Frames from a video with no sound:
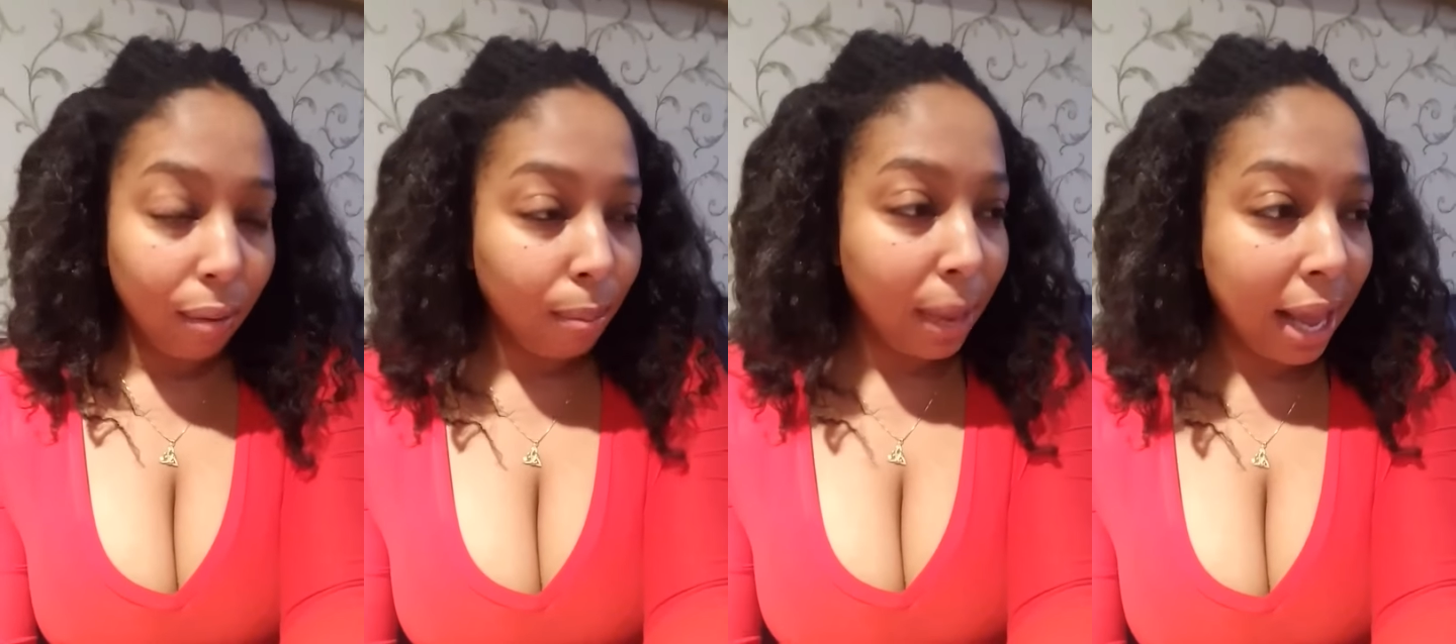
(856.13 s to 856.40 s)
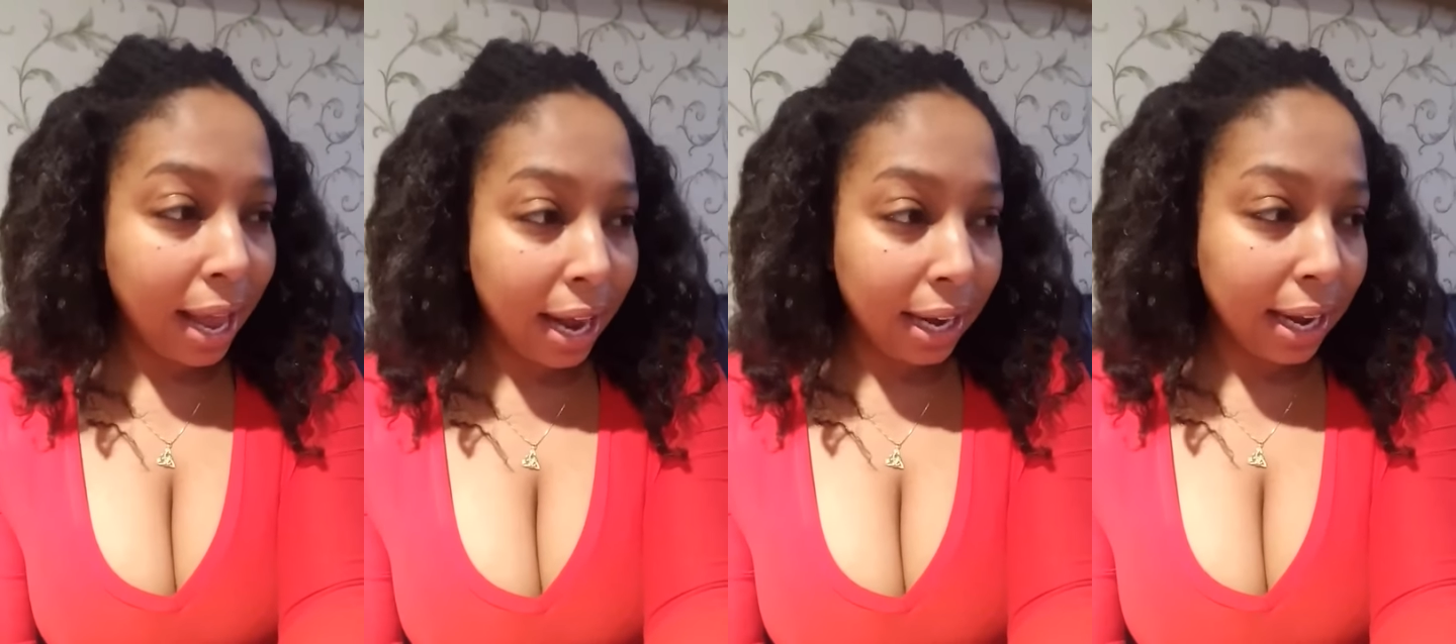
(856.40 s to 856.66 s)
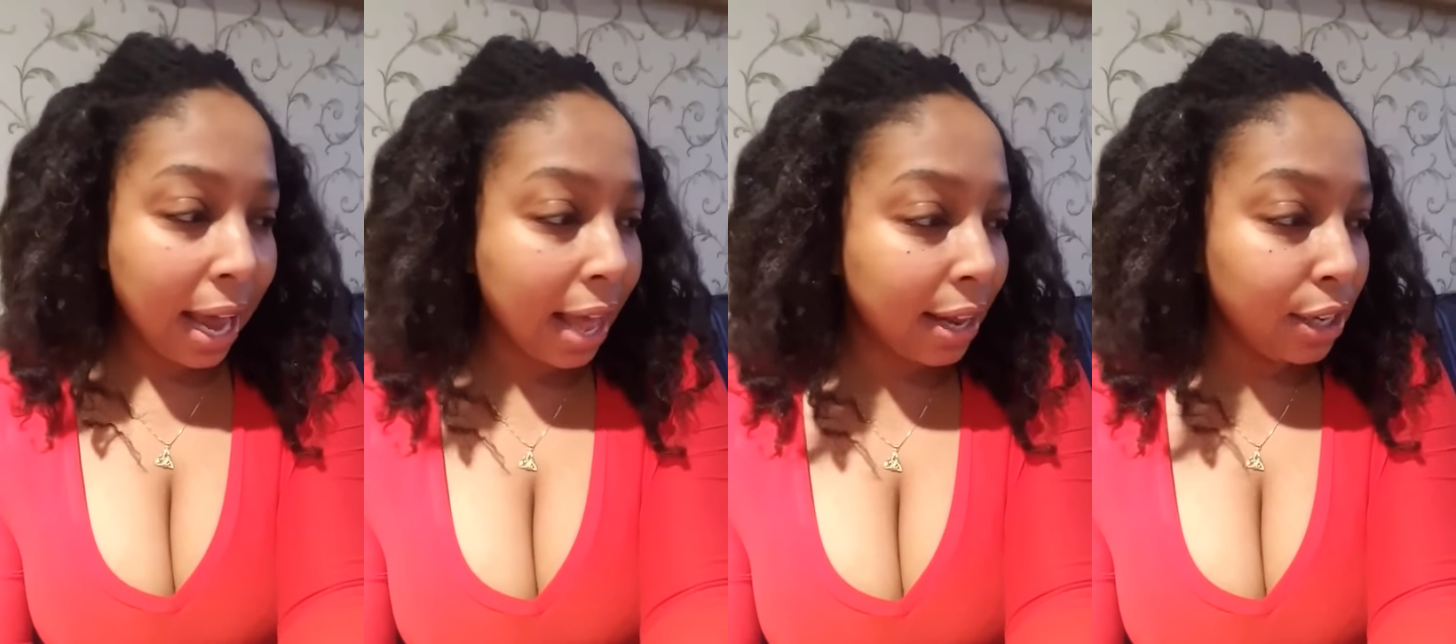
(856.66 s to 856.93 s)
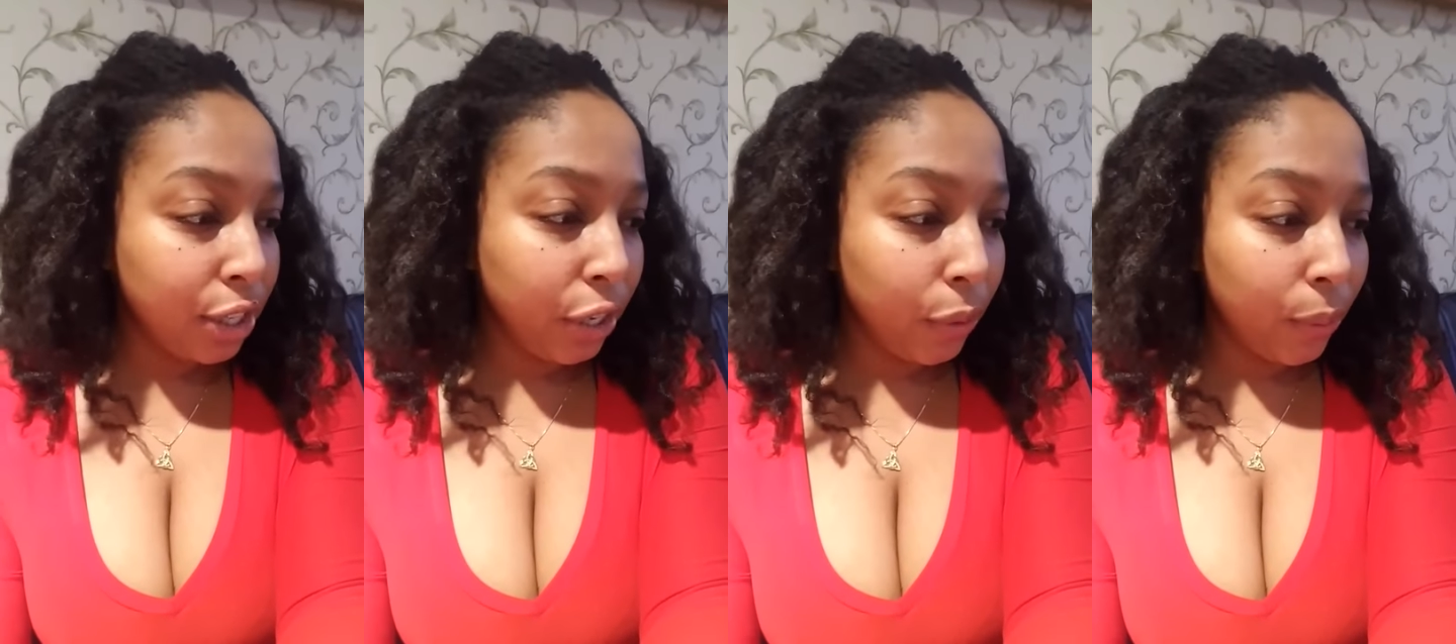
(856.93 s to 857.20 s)
my
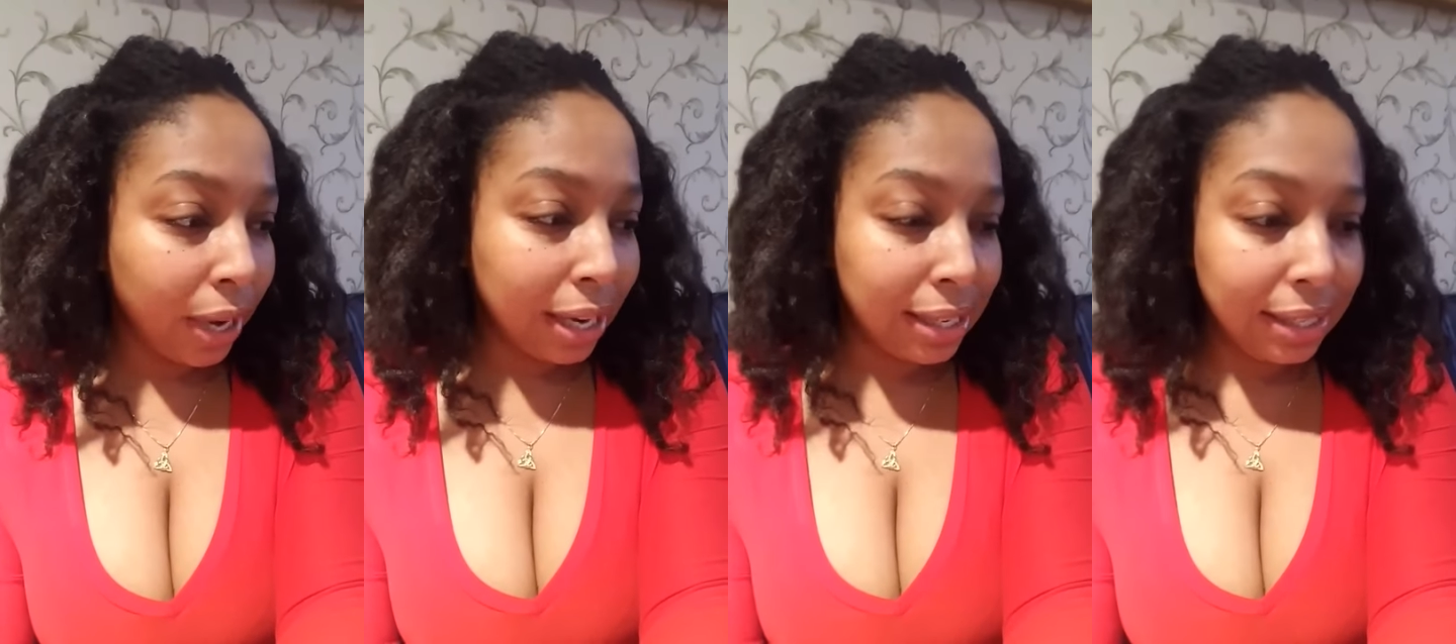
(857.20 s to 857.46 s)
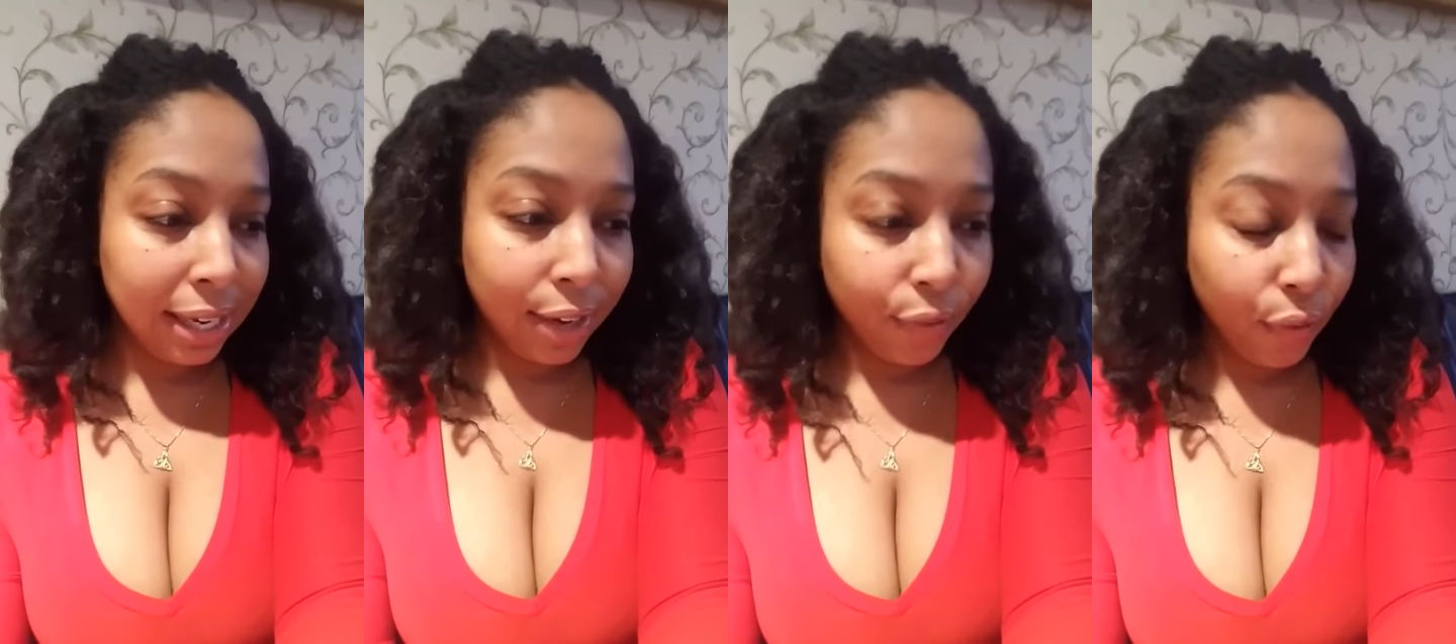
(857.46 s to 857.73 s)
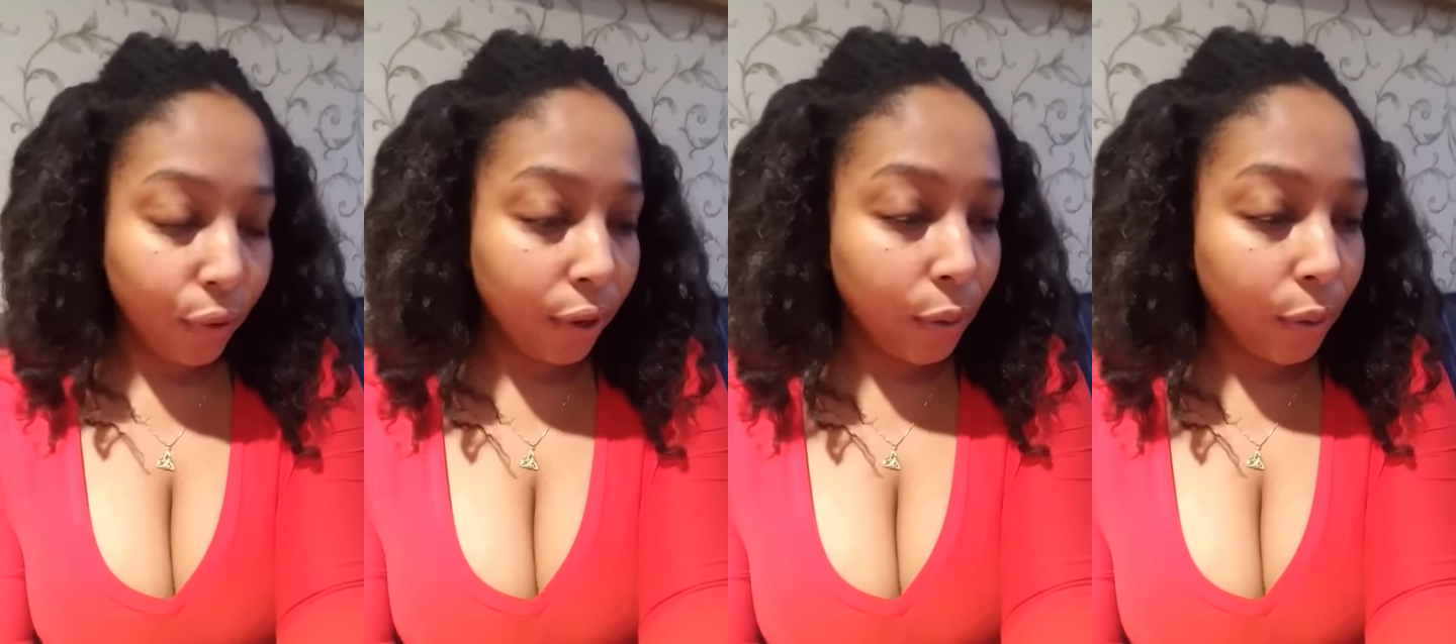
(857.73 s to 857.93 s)
ideology, what I stand for,